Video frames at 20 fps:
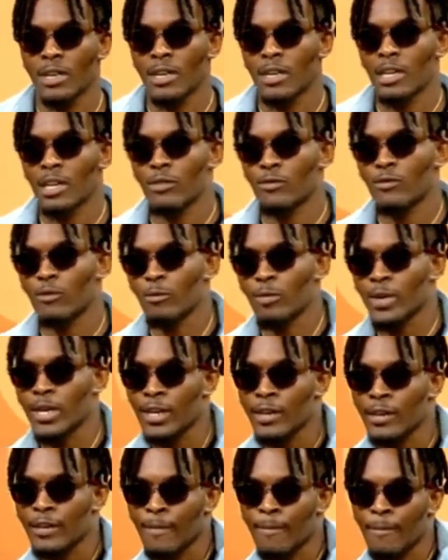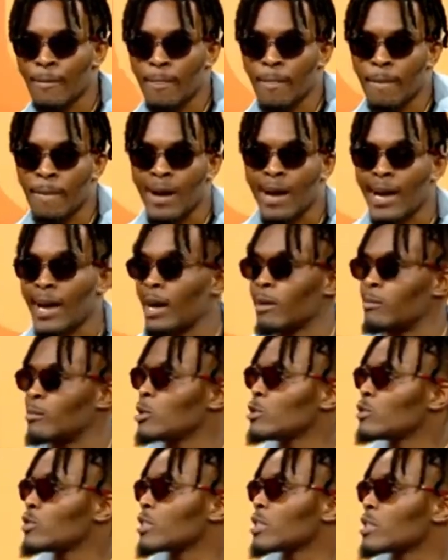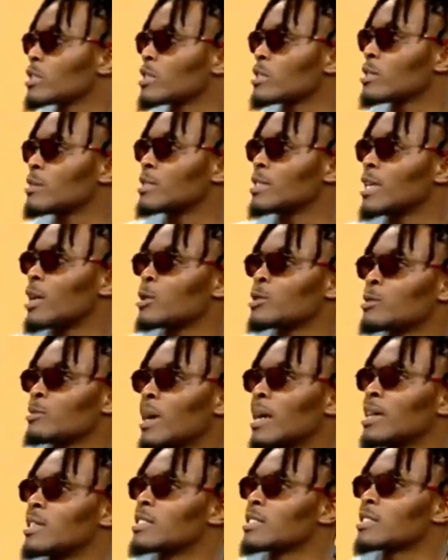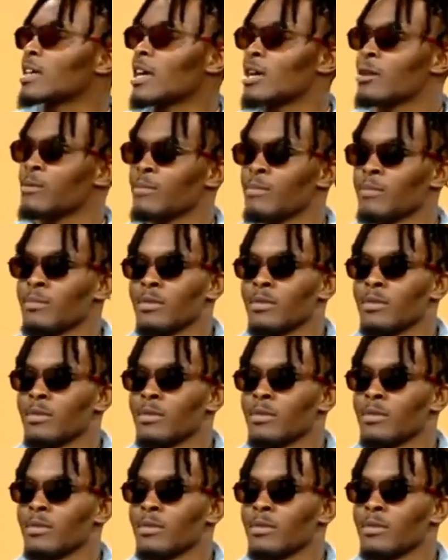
And for me, I had music. That was my escape.